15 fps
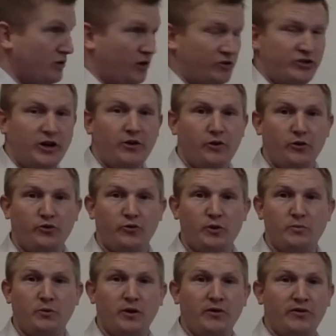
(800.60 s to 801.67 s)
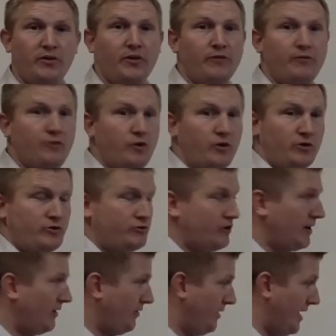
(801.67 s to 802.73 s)
share those 3 points, and therefore
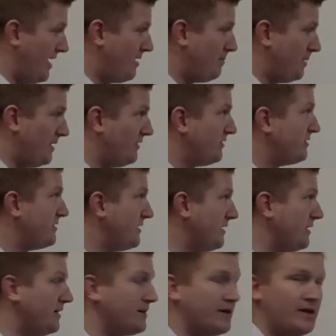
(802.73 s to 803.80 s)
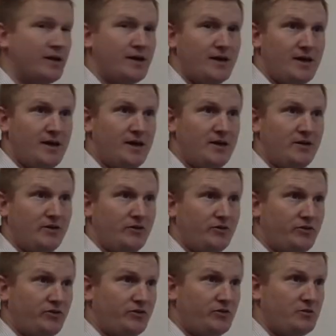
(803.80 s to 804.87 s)
triangle ABC
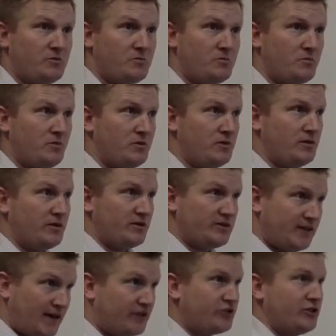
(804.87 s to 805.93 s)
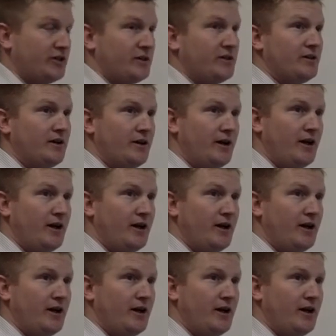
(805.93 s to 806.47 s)
is the section